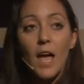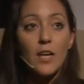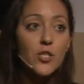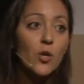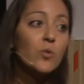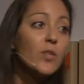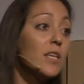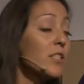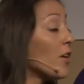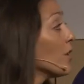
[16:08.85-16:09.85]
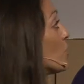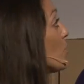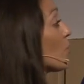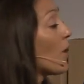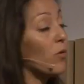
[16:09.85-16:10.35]
And so they started
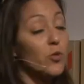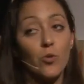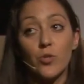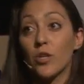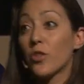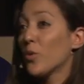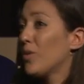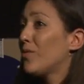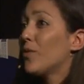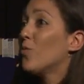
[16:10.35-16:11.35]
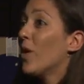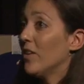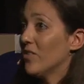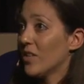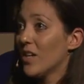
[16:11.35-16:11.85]
doing crowdsourcing through different
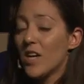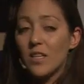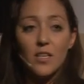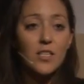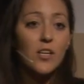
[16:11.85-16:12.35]
ways. They